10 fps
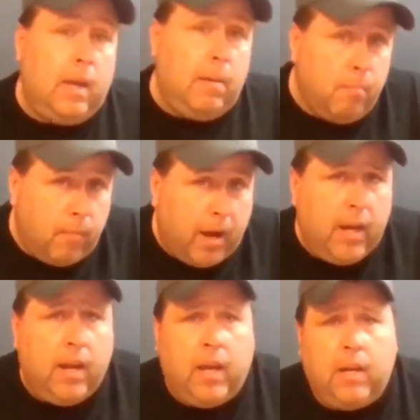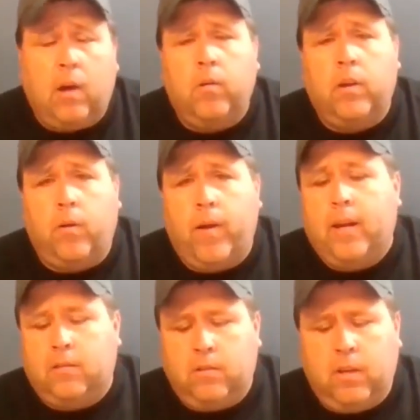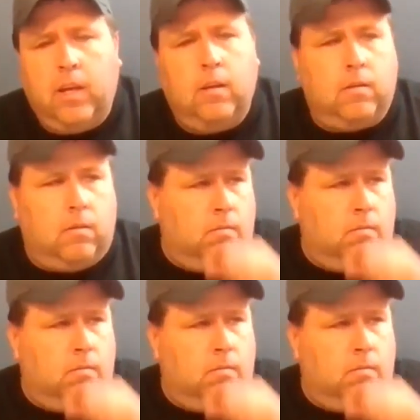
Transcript: He might head down to Granite City.